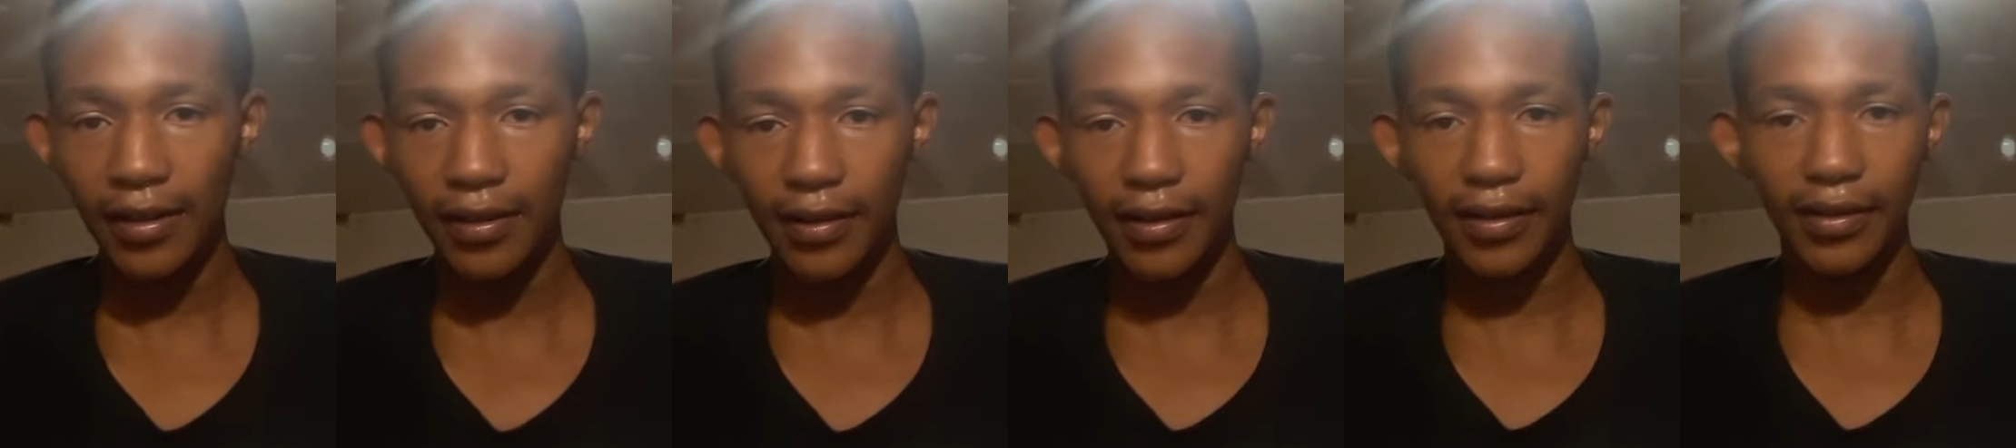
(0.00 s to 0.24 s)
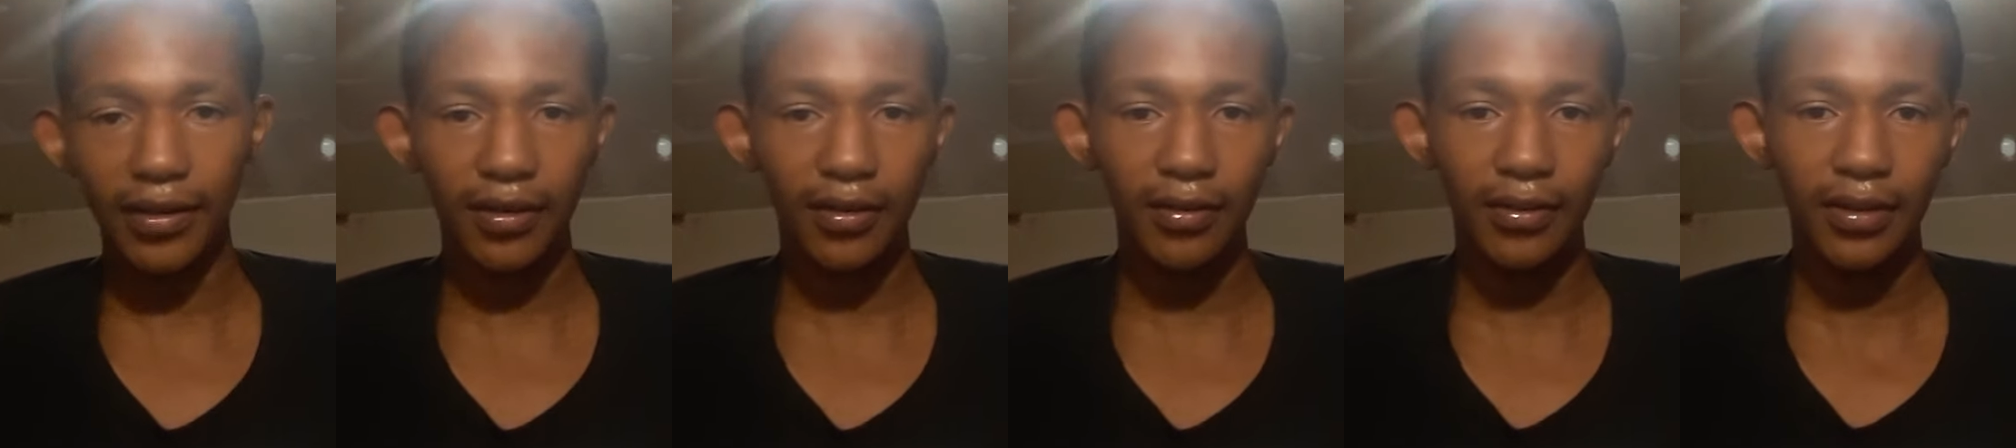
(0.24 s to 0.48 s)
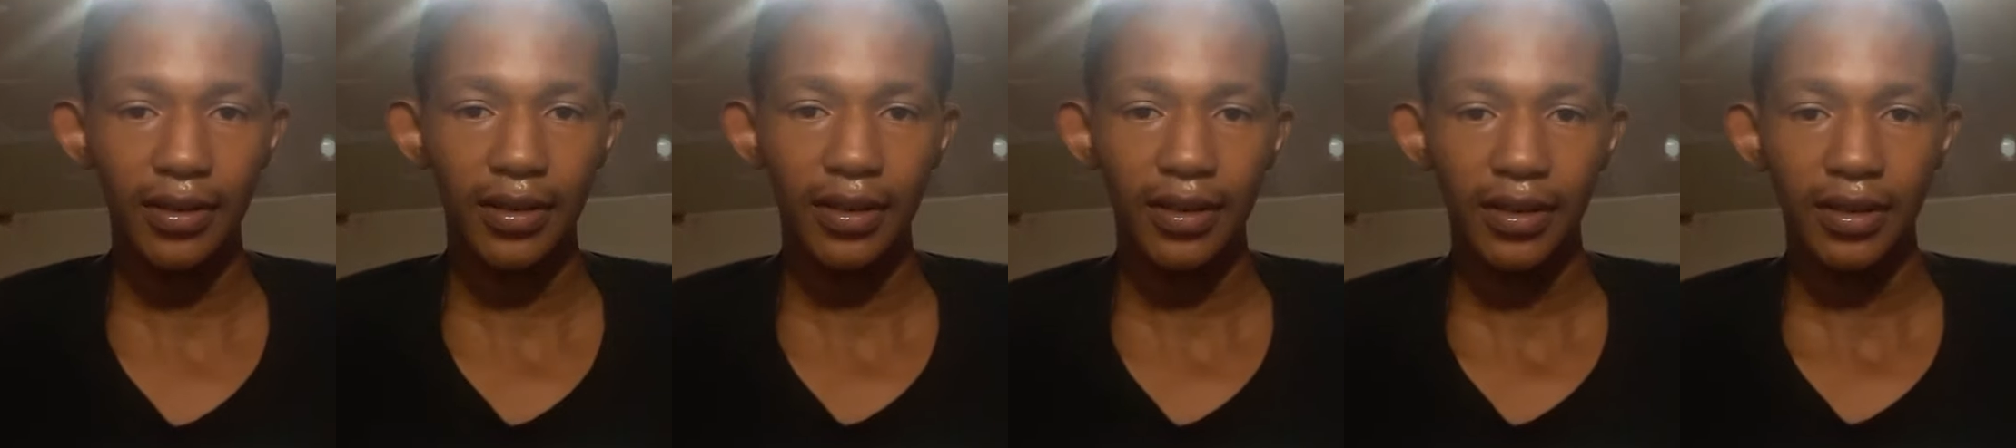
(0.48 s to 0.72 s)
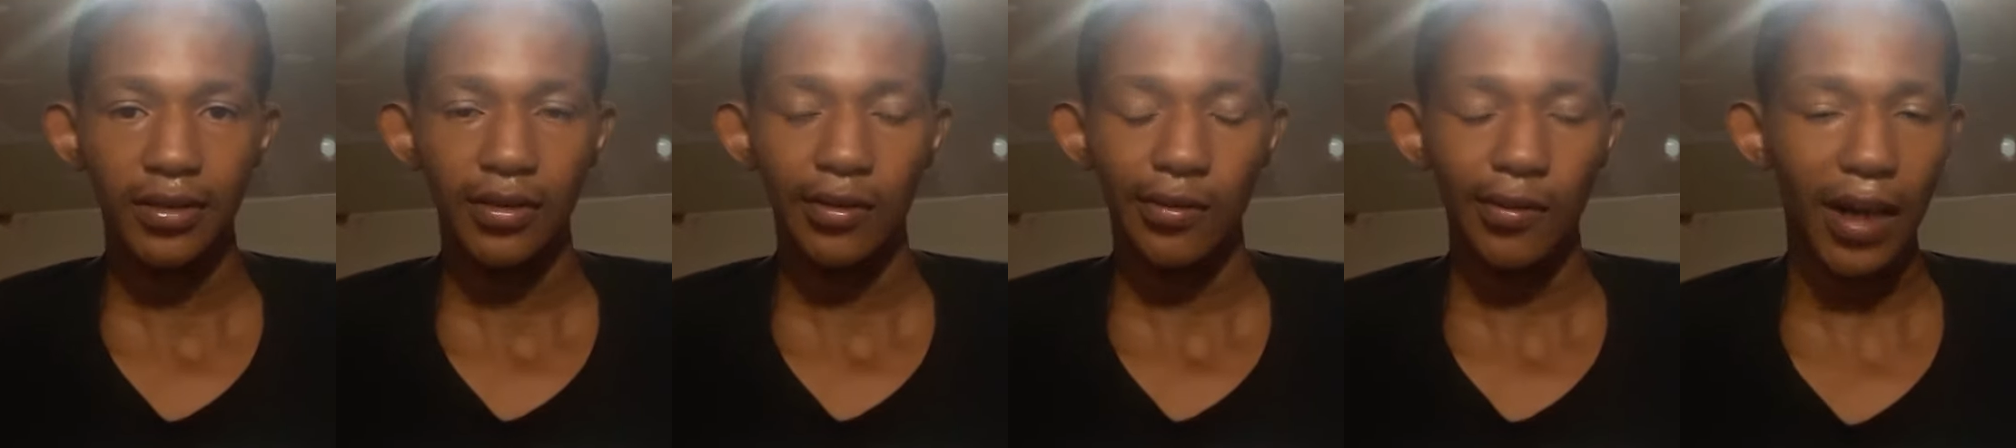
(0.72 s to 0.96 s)
why they don't
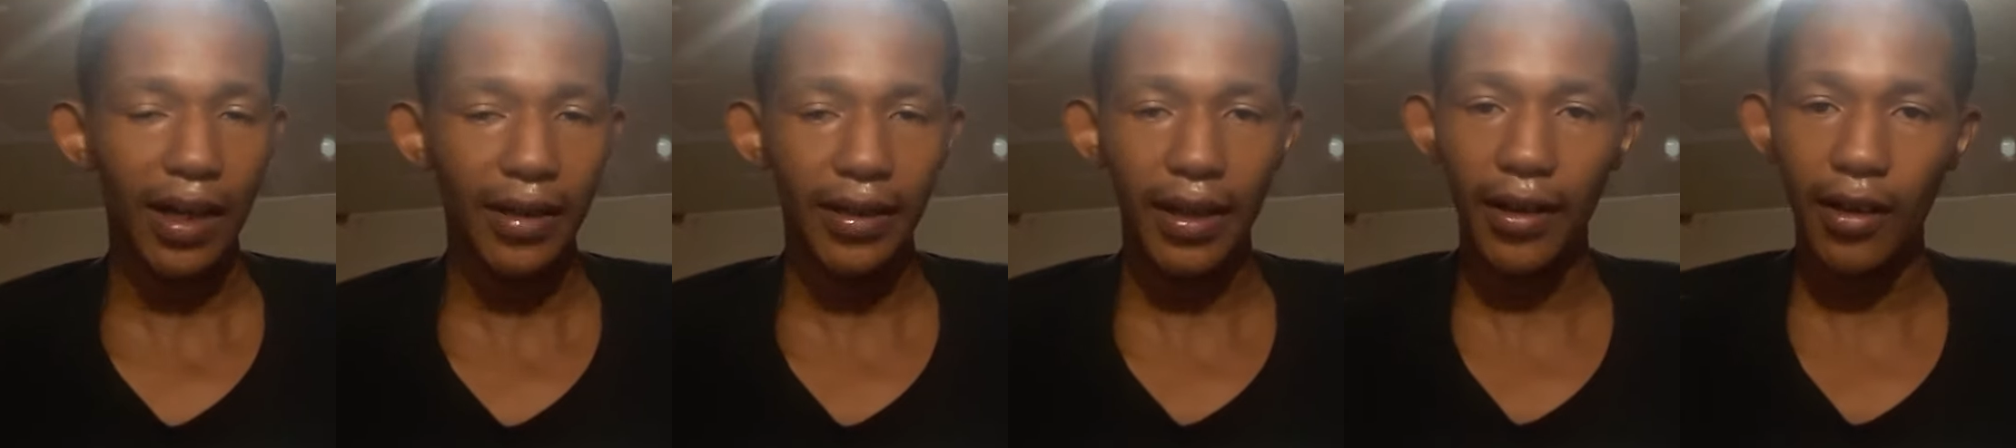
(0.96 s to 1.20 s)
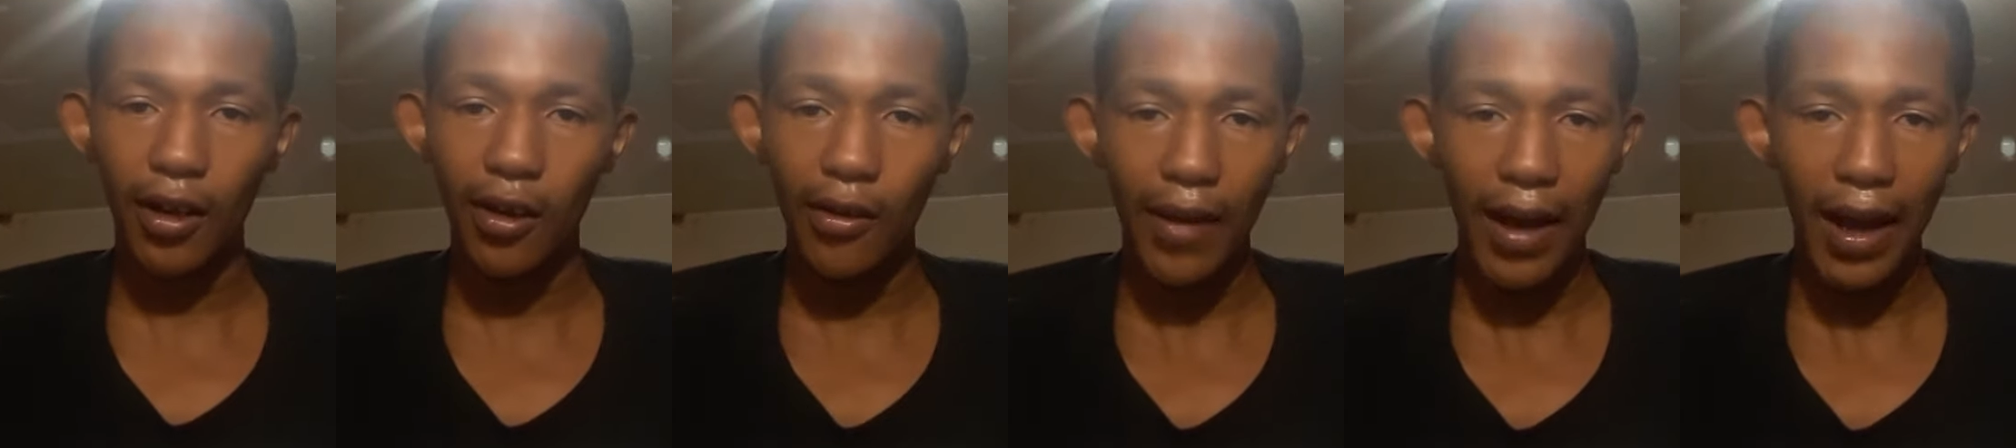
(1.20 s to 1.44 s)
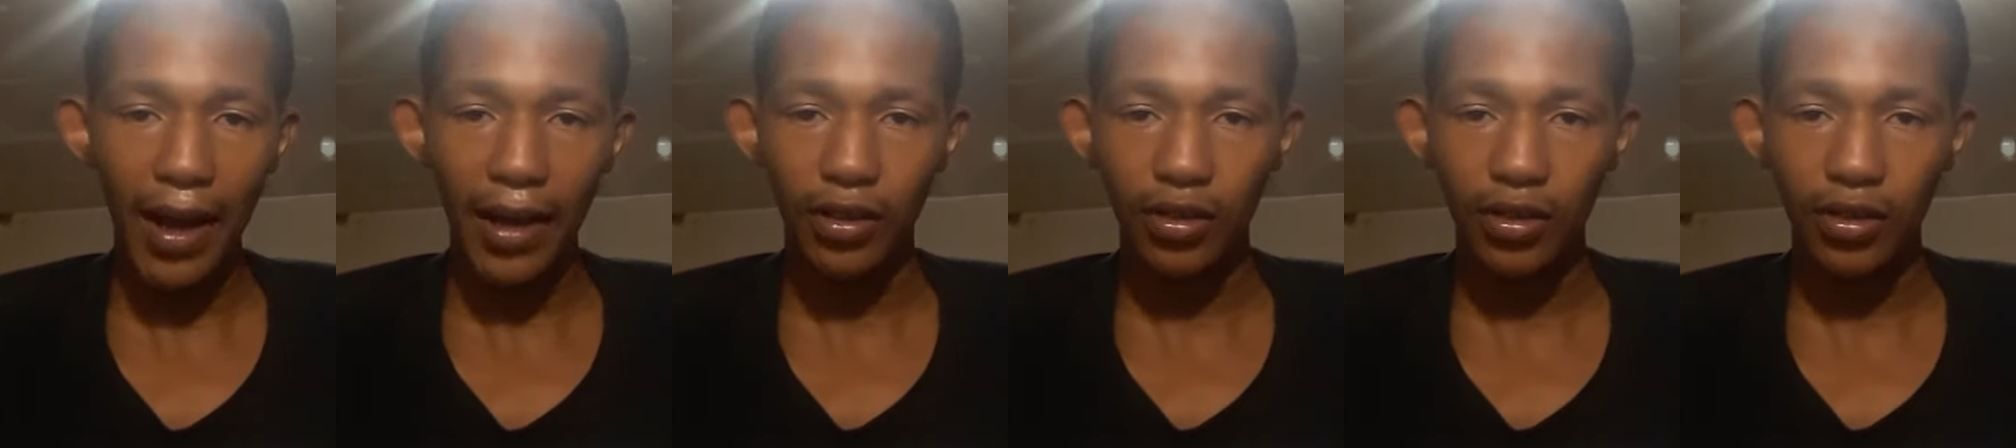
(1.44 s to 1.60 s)
ask you a question